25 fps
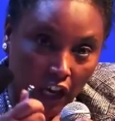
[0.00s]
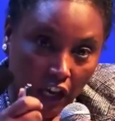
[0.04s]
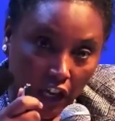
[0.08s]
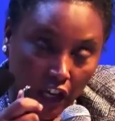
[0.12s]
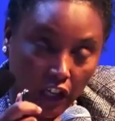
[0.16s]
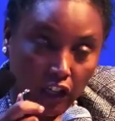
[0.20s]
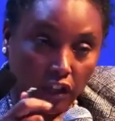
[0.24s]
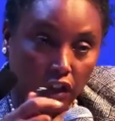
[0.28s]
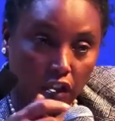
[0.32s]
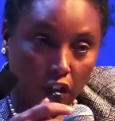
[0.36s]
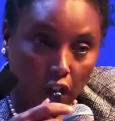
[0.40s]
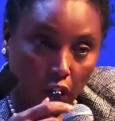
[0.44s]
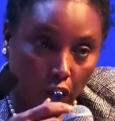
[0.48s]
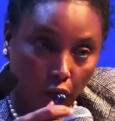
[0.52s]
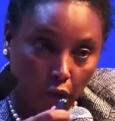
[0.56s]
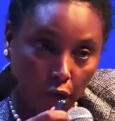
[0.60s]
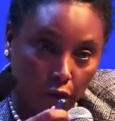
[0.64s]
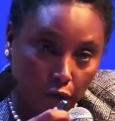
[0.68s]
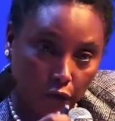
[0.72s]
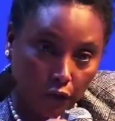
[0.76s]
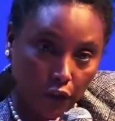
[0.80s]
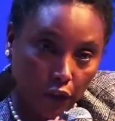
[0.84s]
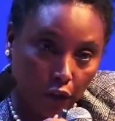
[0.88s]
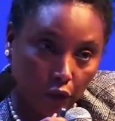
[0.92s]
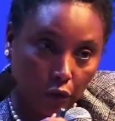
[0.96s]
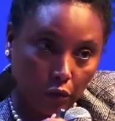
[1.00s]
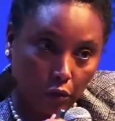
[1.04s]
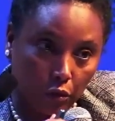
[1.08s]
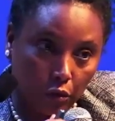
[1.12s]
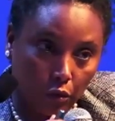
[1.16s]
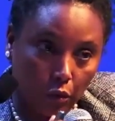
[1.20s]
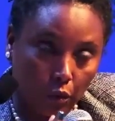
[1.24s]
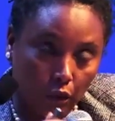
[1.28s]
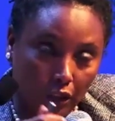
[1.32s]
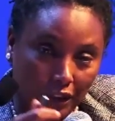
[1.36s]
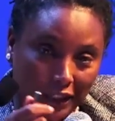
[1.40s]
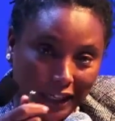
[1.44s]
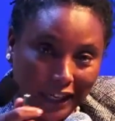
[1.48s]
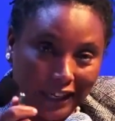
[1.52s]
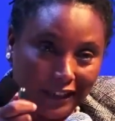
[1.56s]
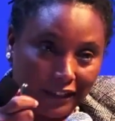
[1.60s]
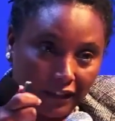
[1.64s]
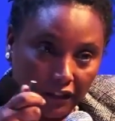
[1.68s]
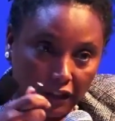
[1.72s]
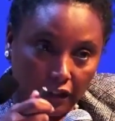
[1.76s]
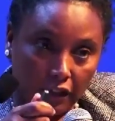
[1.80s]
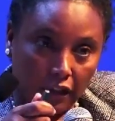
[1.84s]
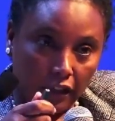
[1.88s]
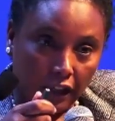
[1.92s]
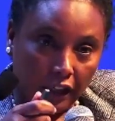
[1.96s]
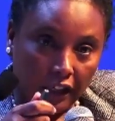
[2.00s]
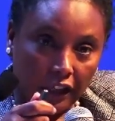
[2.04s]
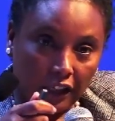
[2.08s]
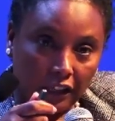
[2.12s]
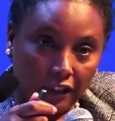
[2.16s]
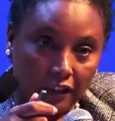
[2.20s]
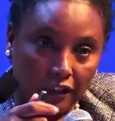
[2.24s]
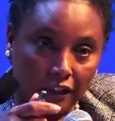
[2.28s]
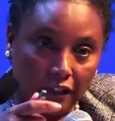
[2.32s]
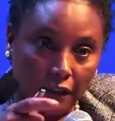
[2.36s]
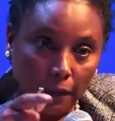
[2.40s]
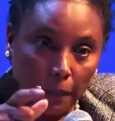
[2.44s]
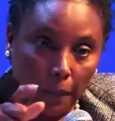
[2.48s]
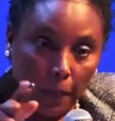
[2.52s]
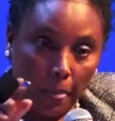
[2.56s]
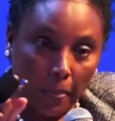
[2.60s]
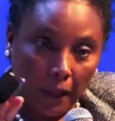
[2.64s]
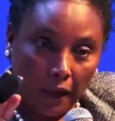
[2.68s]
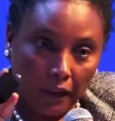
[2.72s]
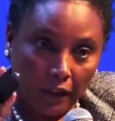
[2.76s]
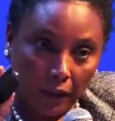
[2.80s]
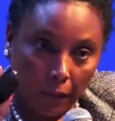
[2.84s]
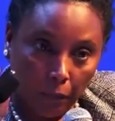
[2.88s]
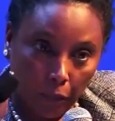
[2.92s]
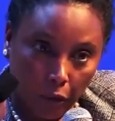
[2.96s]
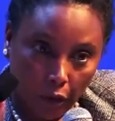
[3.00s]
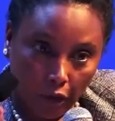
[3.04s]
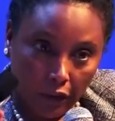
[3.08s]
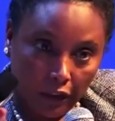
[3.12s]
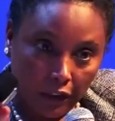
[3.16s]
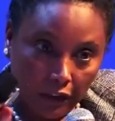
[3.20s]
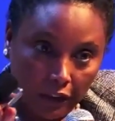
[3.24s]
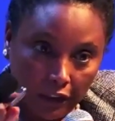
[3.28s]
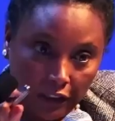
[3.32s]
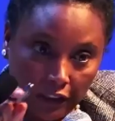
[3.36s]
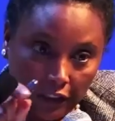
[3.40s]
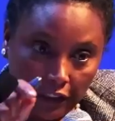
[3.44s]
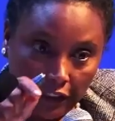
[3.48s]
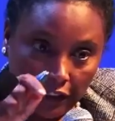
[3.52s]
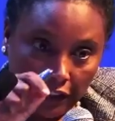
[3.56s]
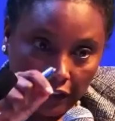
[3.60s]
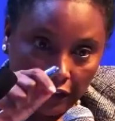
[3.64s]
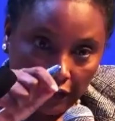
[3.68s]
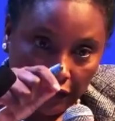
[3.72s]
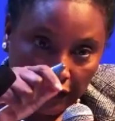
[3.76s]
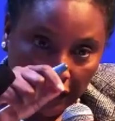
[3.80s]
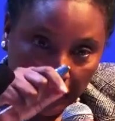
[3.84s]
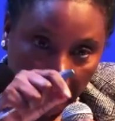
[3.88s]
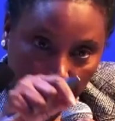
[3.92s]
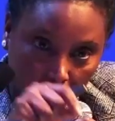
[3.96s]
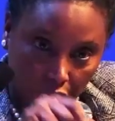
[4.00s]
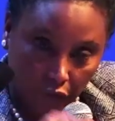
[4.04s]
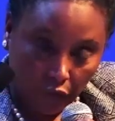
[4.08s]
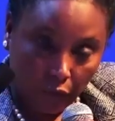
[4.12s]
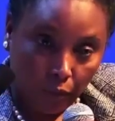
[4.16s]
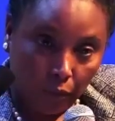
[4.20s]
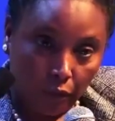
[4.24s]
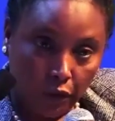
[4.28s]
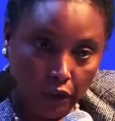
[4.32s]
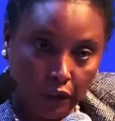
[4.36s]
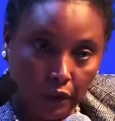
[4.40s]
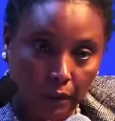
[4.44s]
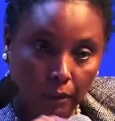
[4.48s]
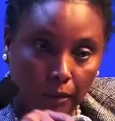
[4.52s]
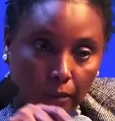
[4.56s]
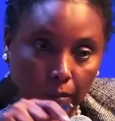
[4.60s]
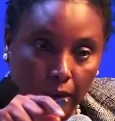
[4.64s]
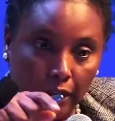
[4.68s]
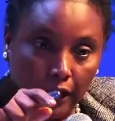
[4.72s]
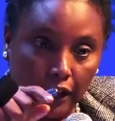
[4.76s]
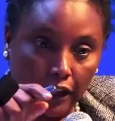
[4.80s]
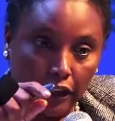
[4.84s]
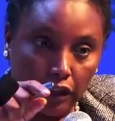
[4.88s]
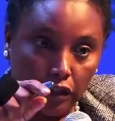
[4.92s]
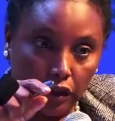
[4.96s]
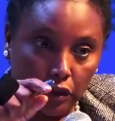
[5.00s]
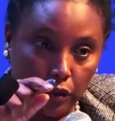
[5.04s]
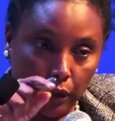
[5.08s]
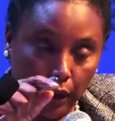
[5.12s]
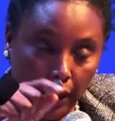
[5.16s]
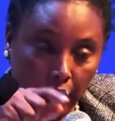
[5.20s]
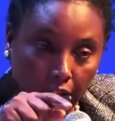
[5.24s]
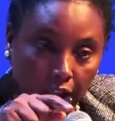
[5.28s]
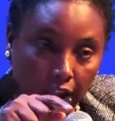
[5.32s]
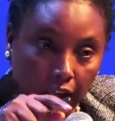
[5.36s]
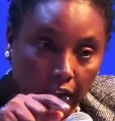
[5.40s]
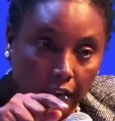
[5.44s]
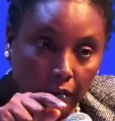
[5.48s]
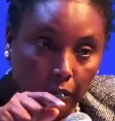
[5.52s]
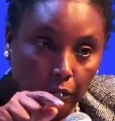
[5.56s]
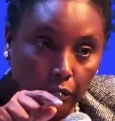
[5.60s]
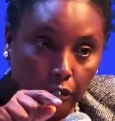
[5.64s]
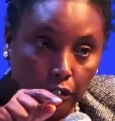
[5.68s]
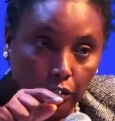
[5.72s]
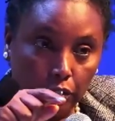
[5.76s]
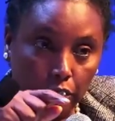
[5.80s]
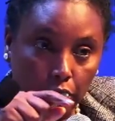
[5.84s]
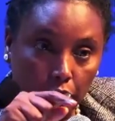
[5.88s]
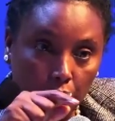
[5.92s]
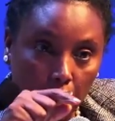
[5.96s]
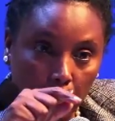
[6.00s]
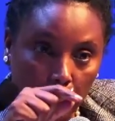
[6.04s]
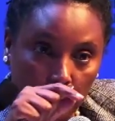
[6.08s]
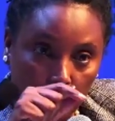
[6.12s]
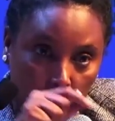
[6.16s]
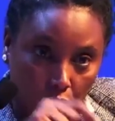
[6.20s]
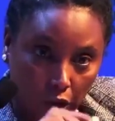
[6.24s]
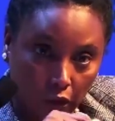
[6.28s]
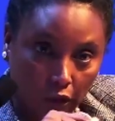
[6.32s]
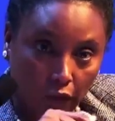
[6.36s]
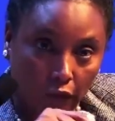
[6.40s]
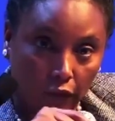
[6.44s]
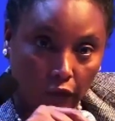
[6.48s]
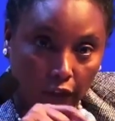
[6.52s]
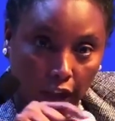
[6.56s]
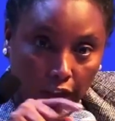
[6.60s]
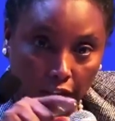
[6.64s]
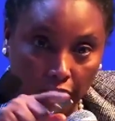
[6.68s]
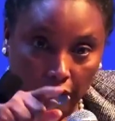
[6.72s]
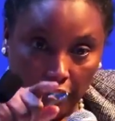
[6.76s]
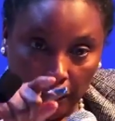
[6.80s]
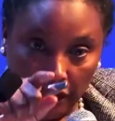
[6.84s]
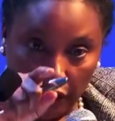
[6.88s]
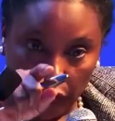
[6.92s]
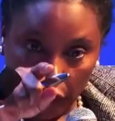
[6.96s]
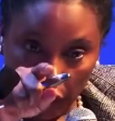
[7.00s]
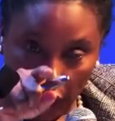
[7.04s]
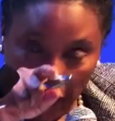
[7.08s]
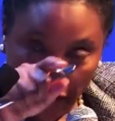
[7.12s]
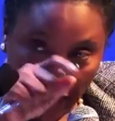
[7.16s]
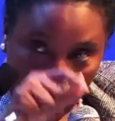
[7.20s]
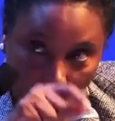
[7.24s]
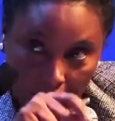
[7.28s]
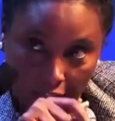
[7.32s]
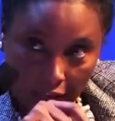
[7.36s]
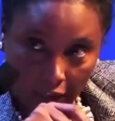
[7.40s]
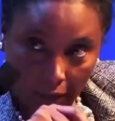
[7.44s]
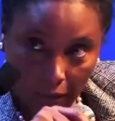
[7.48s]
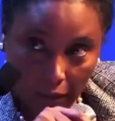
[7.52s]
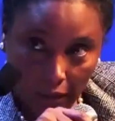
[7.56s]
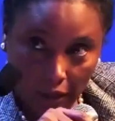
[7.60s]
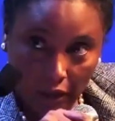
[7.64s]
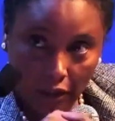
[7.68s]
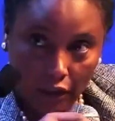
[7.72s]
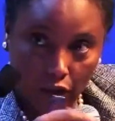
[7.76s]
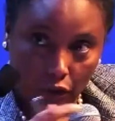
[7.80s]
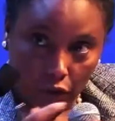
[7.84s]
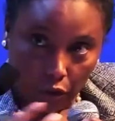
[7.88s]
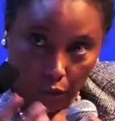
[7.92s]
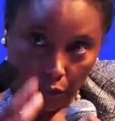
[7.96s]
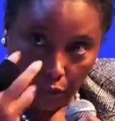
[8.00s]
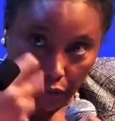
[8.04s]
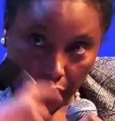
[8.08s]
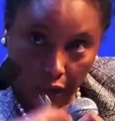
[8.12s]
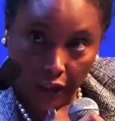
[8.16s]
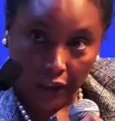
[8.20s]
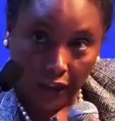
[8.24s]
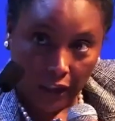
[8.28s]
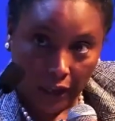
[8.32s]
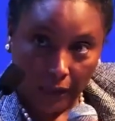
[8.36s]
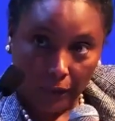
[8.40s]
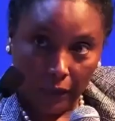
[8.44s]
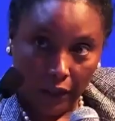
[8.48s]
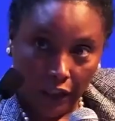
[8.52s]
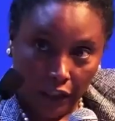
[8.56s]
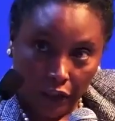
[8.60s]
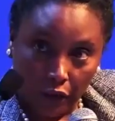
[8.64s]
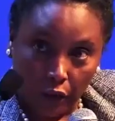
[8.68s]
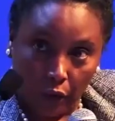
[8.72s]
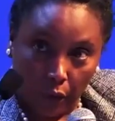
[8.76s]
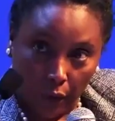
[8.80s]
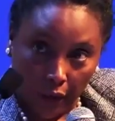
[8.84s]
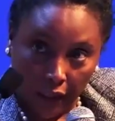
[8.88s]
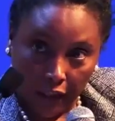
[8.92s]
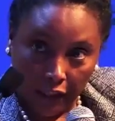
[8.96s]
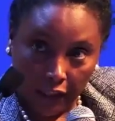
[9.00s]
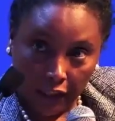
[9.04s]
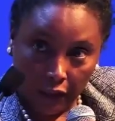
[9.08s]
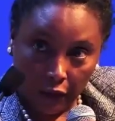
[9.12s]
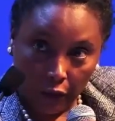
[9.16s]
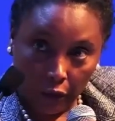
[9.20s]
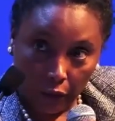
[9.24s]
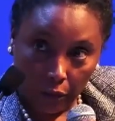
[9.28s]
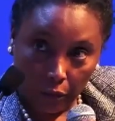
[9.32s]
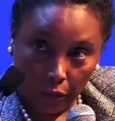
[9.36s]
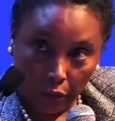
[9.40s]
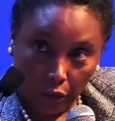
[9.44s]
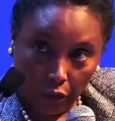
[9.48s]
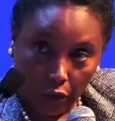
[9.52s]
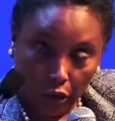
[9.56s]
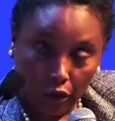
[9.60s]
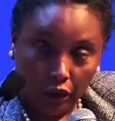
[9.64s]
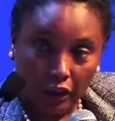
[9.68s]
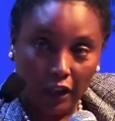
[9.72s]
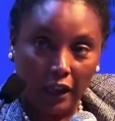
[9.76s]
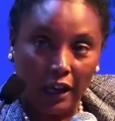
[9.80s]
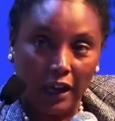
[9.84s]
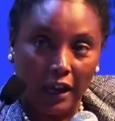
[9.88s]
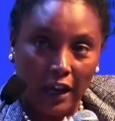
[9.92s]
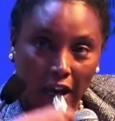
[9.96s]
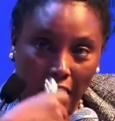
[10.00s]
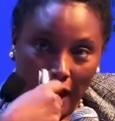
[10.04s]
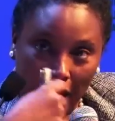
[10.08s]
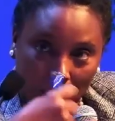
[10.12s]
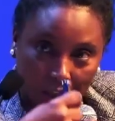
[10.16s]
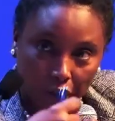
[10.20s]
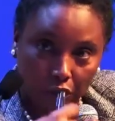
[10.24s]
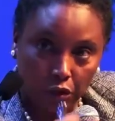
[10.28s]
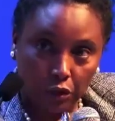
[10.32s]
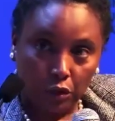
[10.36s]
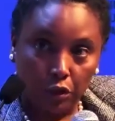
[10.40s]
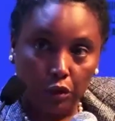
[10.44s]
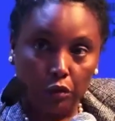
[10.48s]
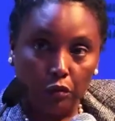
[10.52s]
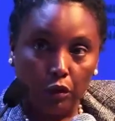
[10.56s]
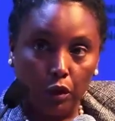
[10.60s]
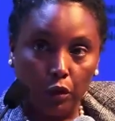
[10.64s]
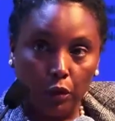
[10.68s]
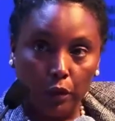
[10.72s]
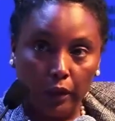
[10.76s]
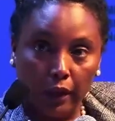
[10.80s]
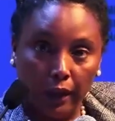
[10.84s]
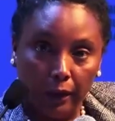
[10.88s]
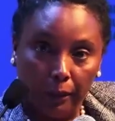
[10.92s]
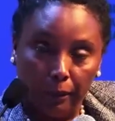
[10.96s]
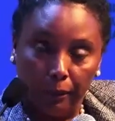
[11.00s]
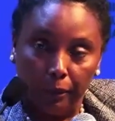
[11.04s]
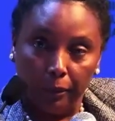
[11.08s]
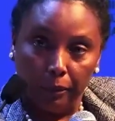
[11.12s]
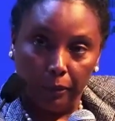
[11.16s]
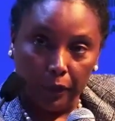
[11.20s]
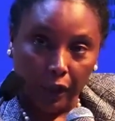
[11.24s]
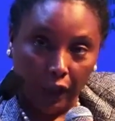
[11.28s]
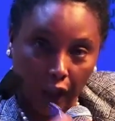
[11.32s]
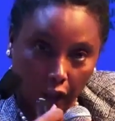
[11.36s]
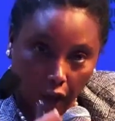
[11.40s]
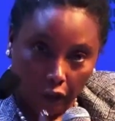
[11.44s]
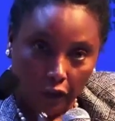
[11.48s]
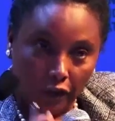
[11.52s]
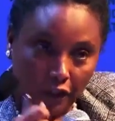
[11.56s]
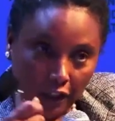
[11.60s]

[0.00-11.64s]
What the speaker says: In your view, what are the things, the policies that you've put in place to enable short fixes for SMEs, to bring them in quickly on board and to grow them because